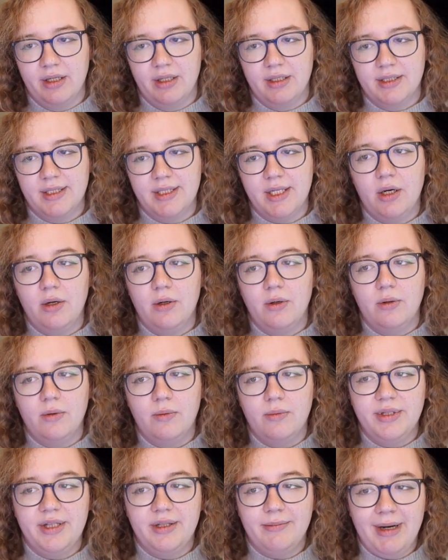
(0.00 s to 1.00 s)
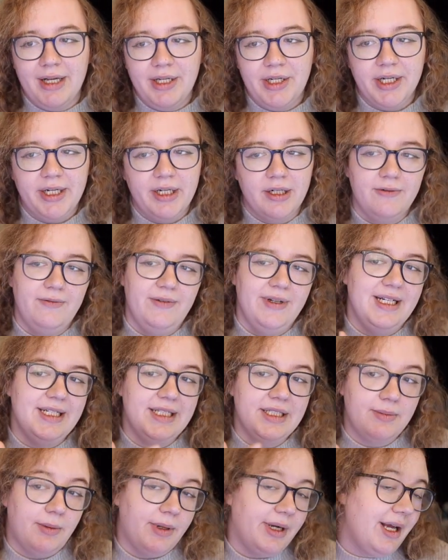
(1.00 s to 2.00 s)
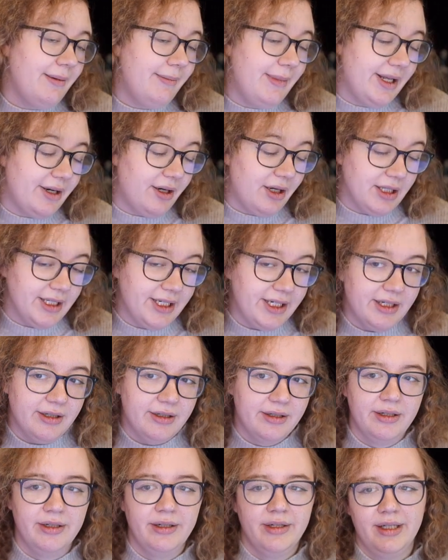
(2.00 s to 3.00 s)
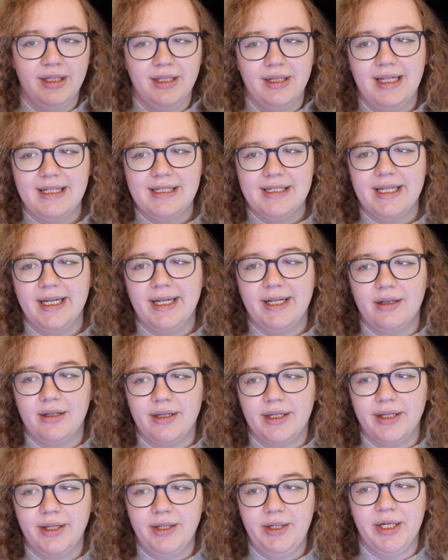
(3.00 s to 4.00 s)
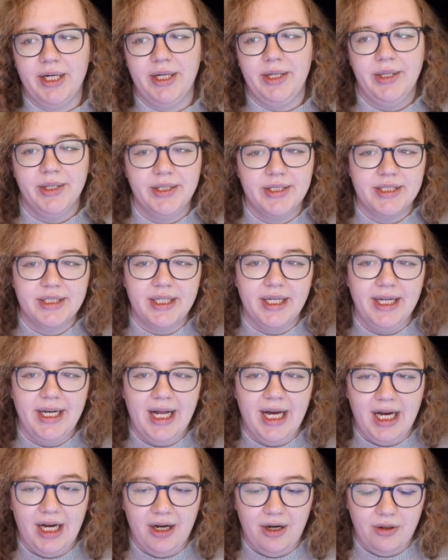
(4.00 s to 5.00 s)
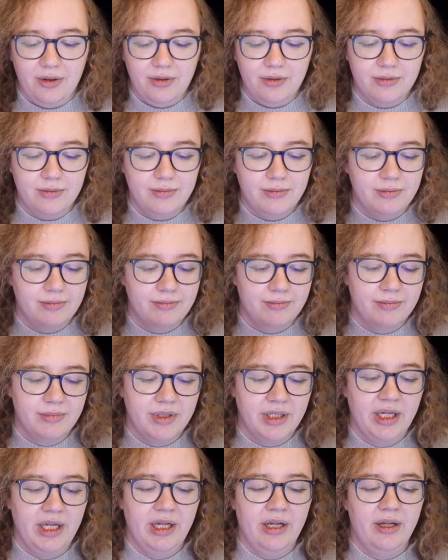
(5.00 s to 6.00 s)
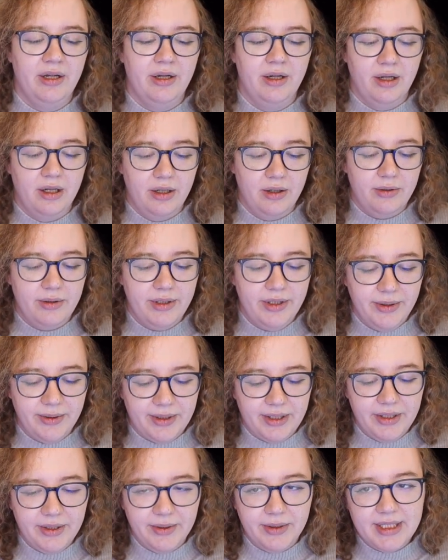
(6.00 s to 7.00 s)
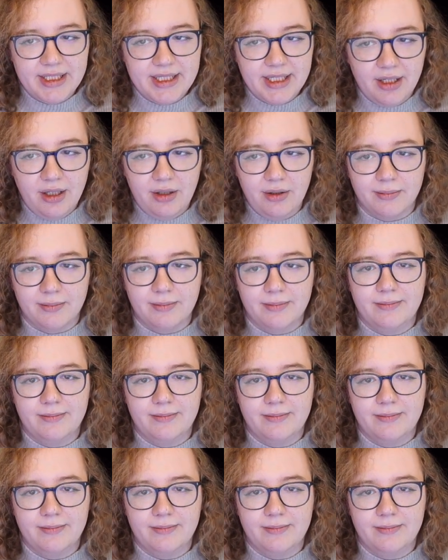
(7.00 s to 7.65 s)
So with the magic of here's one I made earlier, let's take a look at the changes and how you can do this at home.